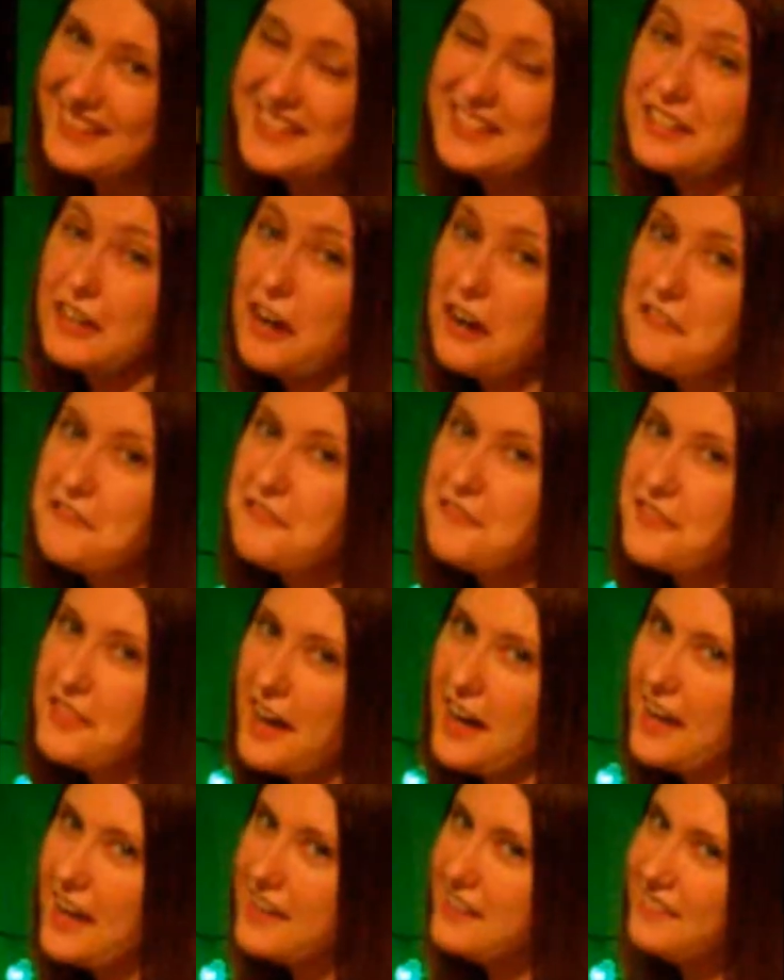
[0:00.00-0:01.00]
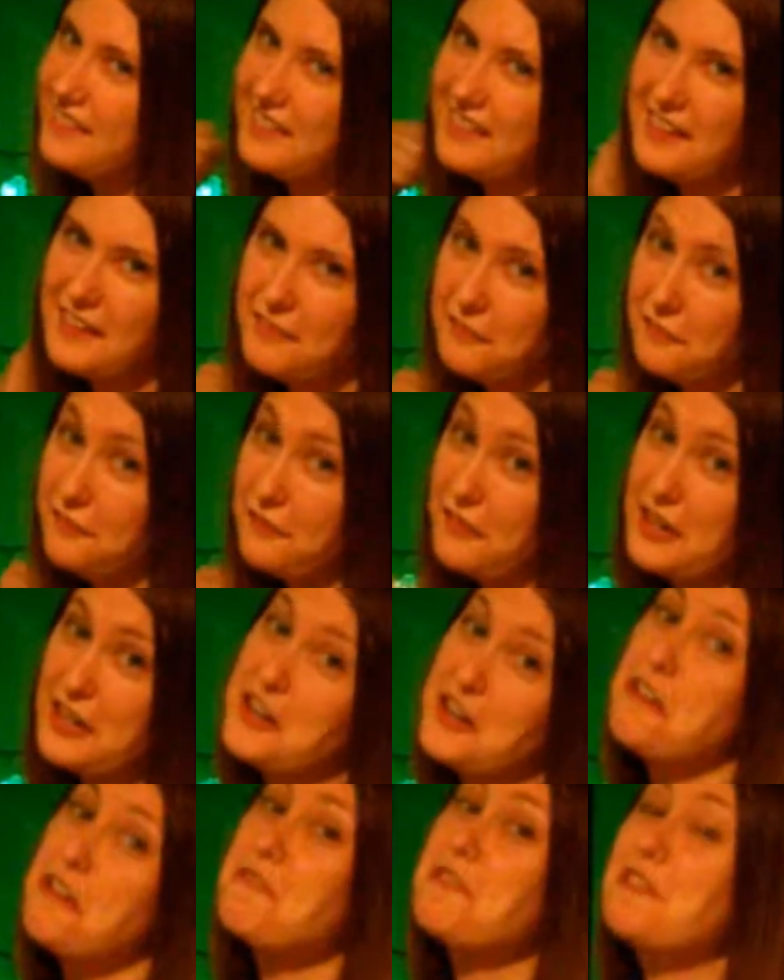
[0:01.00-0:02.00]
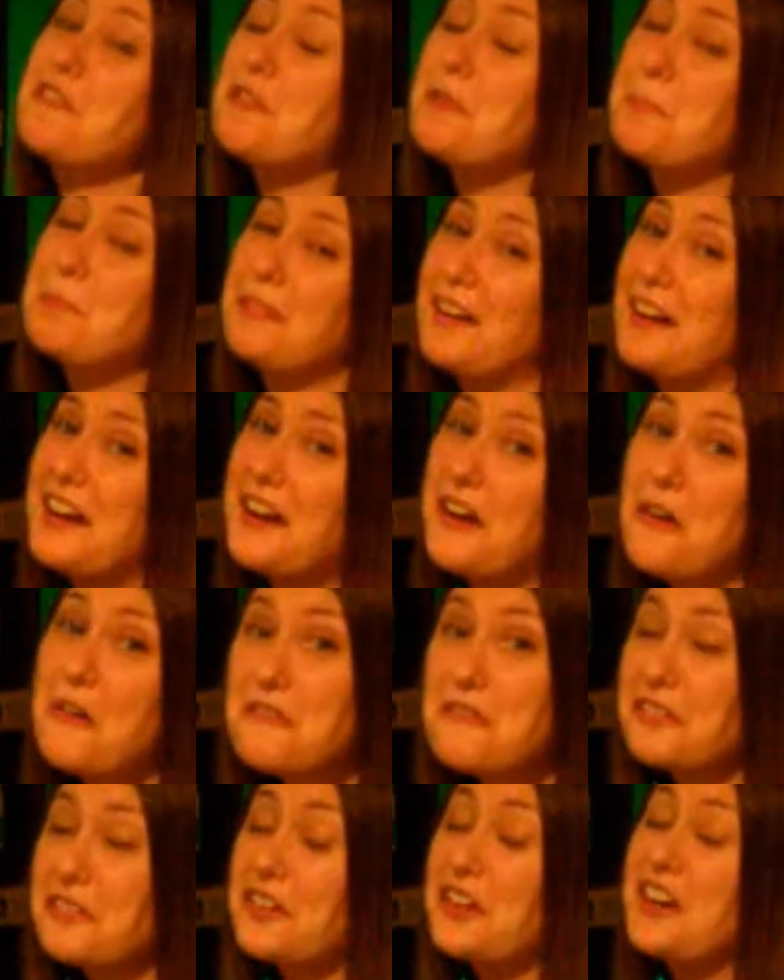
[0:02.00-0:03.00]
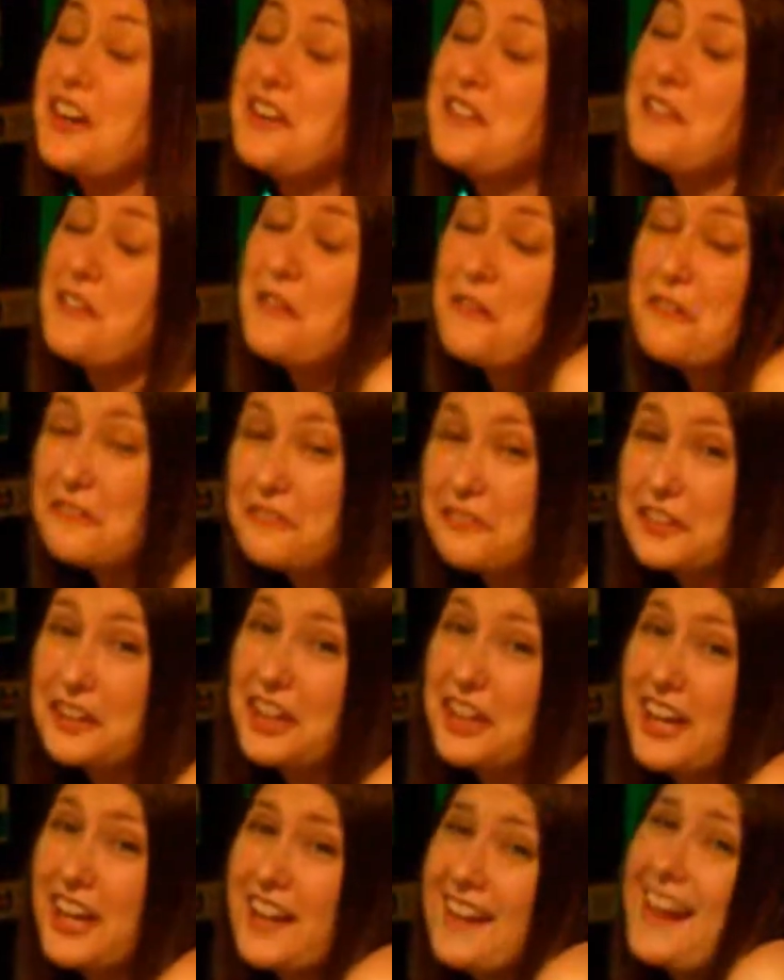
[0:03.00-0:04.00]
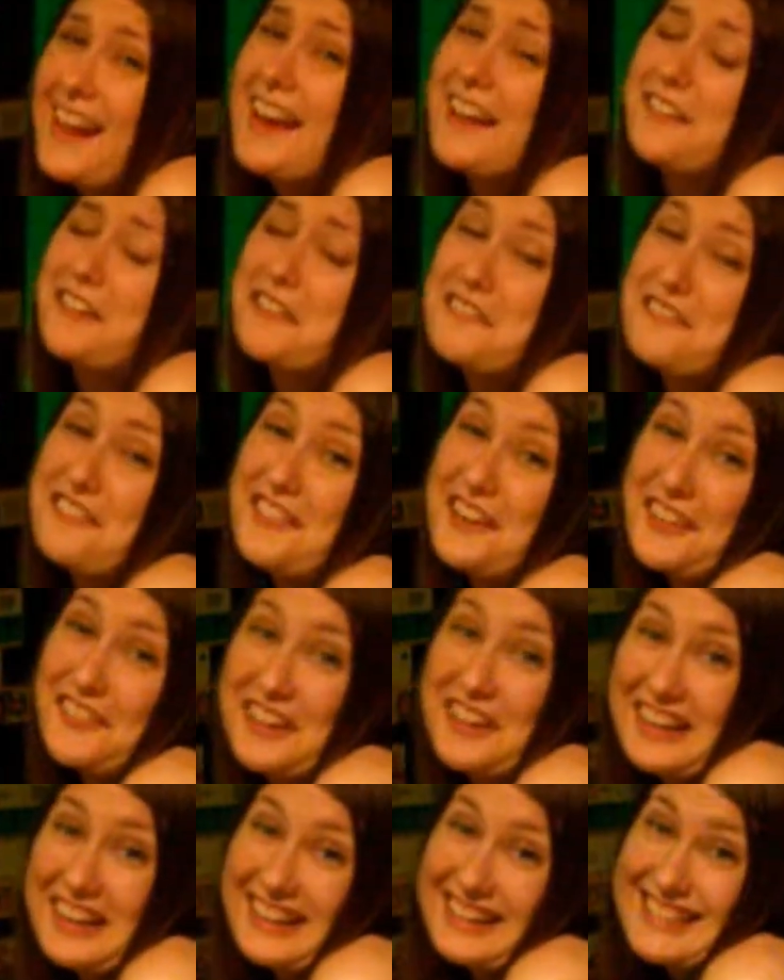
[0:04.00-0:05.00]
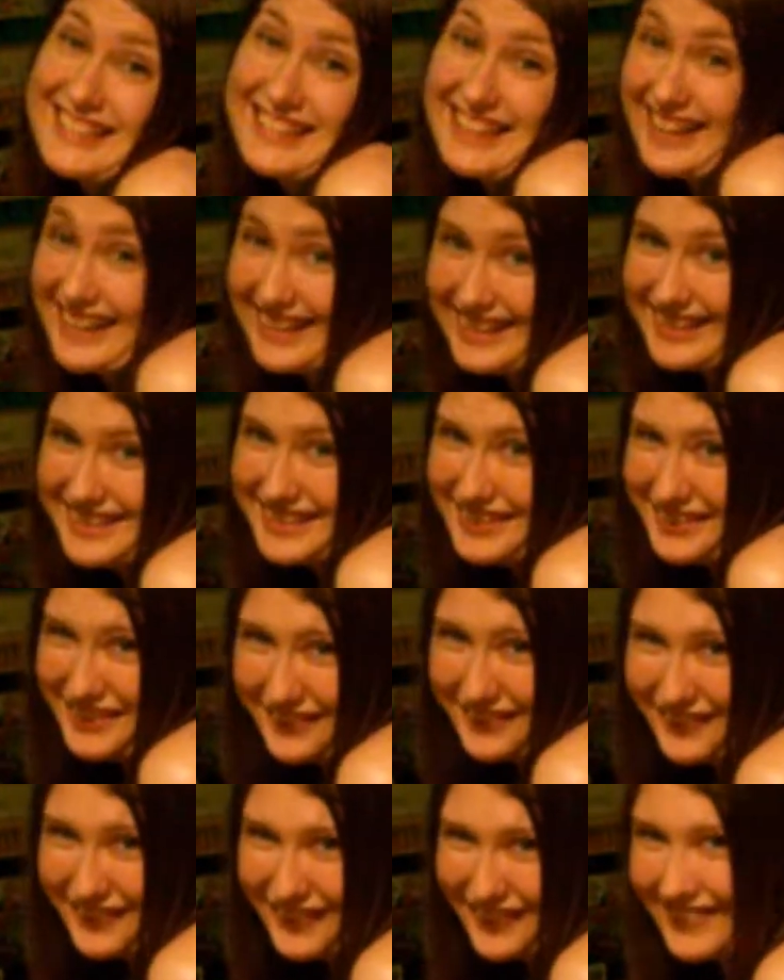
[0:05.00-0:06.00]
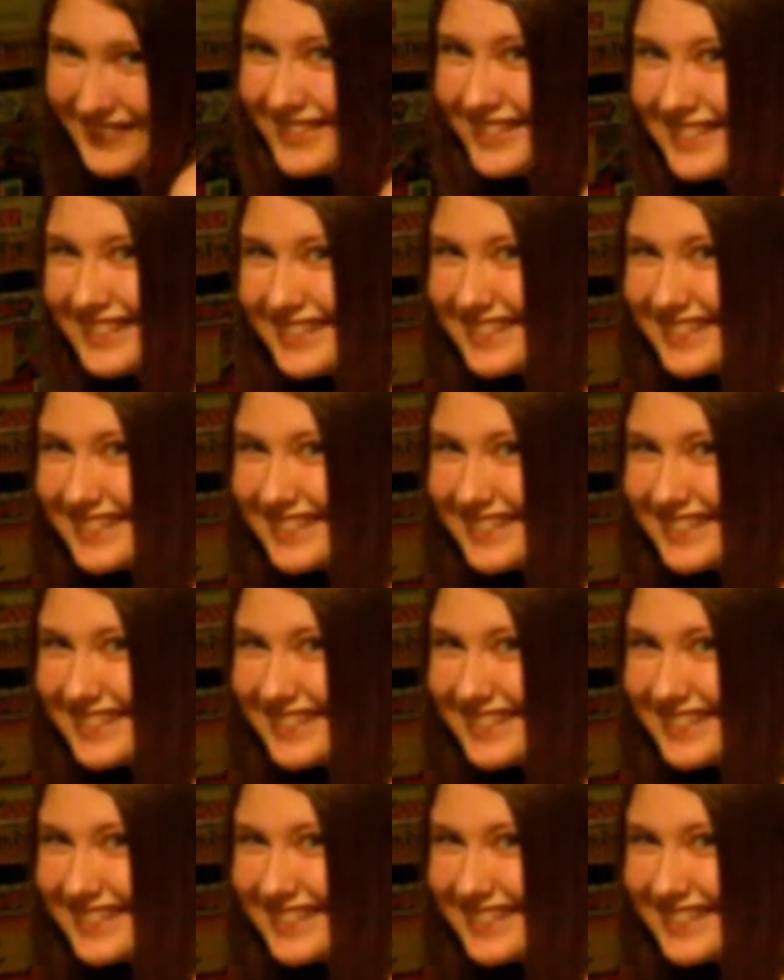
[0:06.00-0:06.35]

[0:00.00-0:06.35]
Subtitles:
Stuff that we know we will play over and over again and are very excited to own.